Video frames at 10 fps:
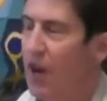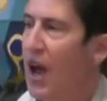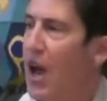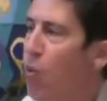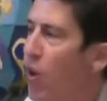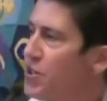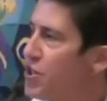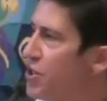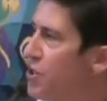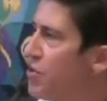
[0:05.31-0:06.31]
I
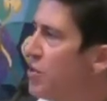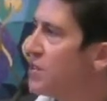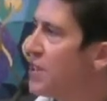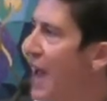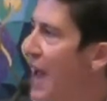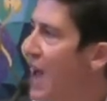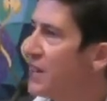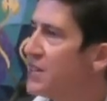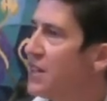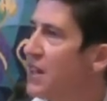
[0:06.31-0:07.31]
want you to
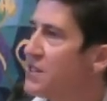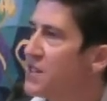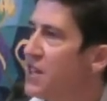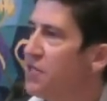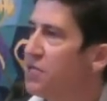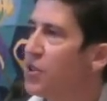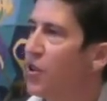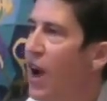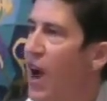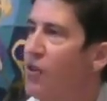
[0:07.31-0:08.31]
act as if your
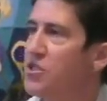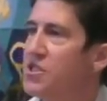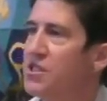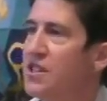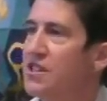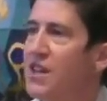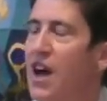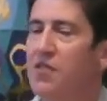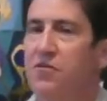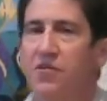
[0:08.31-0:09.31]
house is
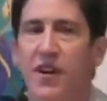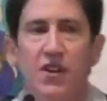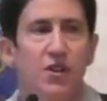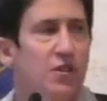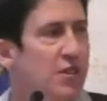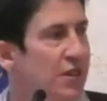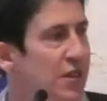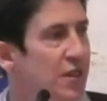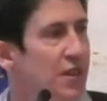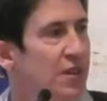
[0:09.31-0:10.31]
on fire,
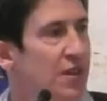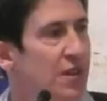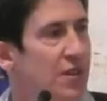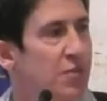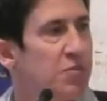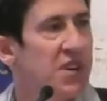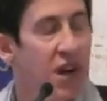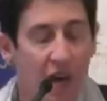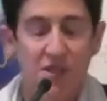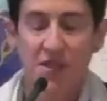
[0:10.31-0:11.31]

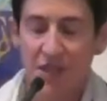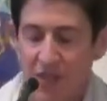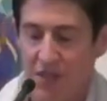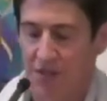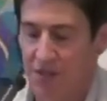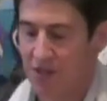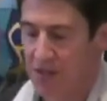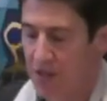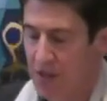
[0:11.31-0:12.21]
because it is.